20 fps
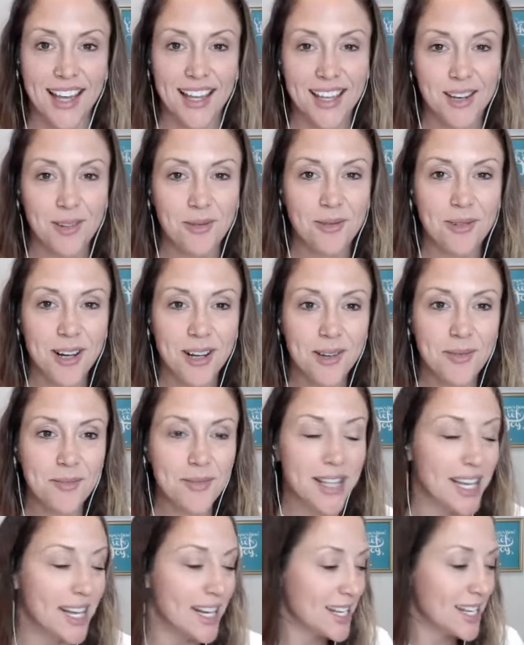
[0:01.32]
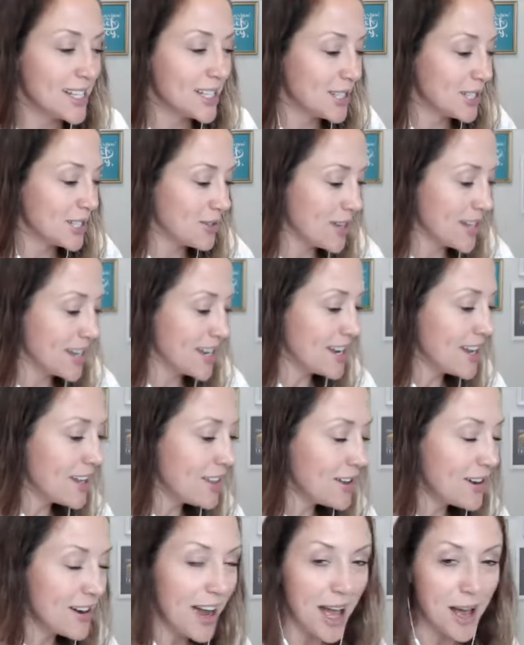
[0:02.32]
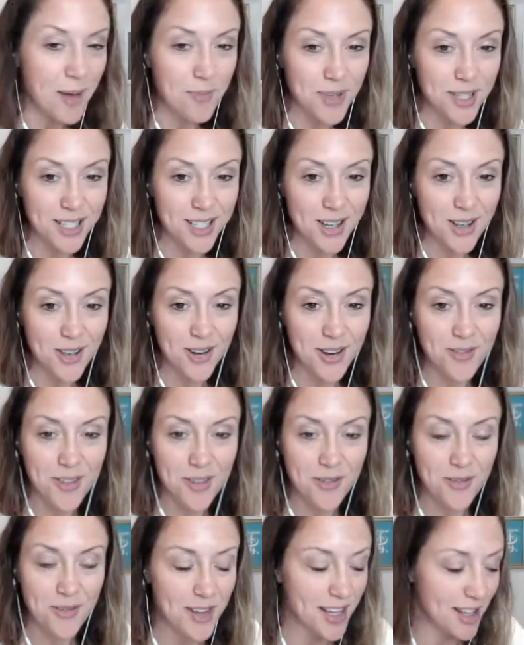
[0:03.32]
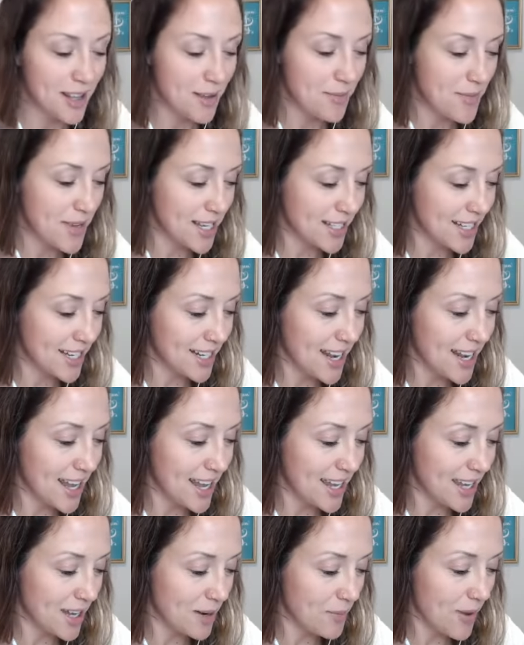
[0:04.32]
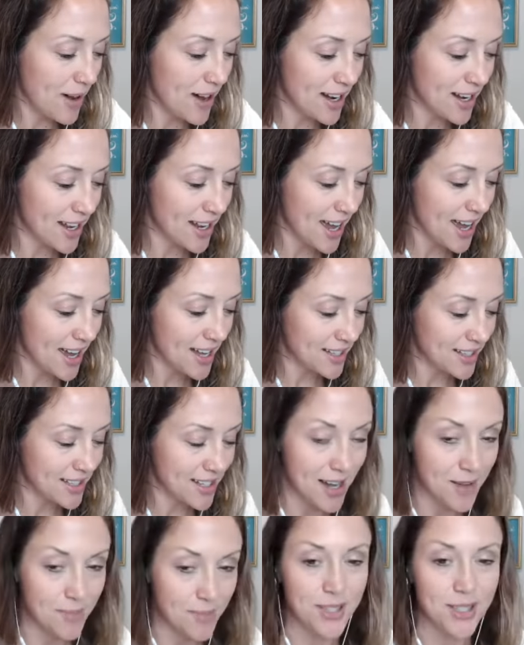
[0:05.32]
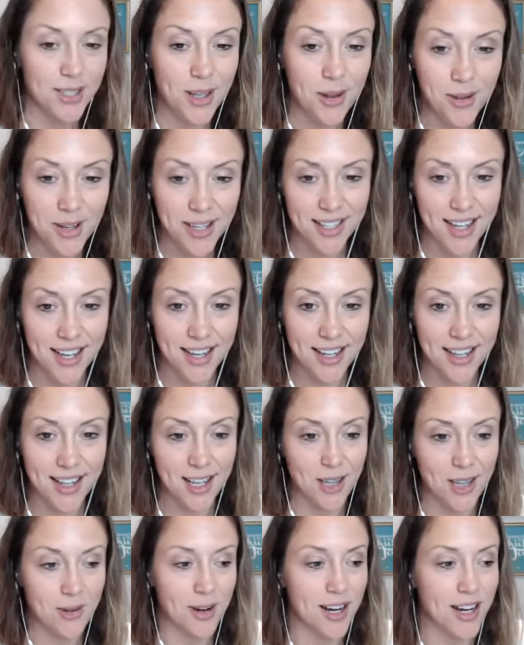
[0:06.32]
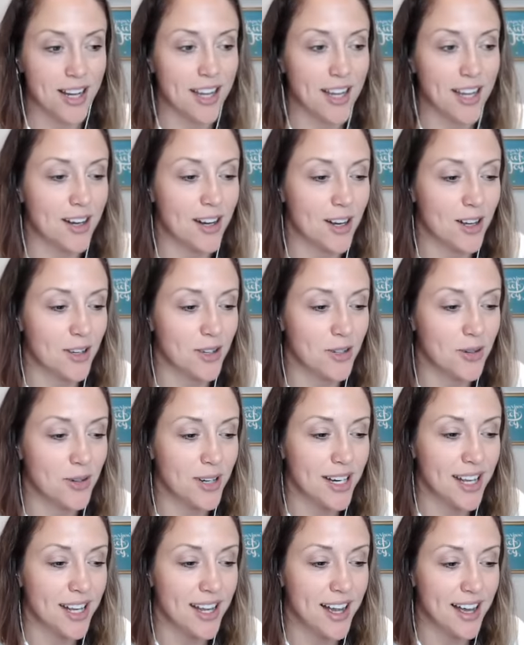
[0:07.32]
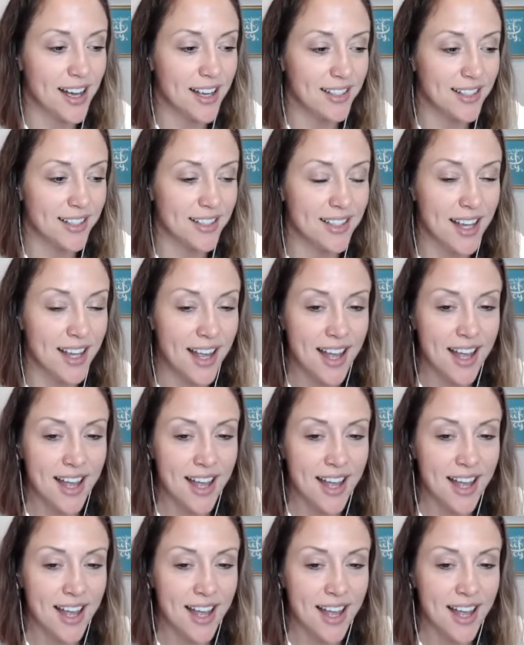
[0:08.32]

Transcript: And welcome, ladies, to another episode of the Feel Amazing Naked podcast. I'm so excited that you are here joining us.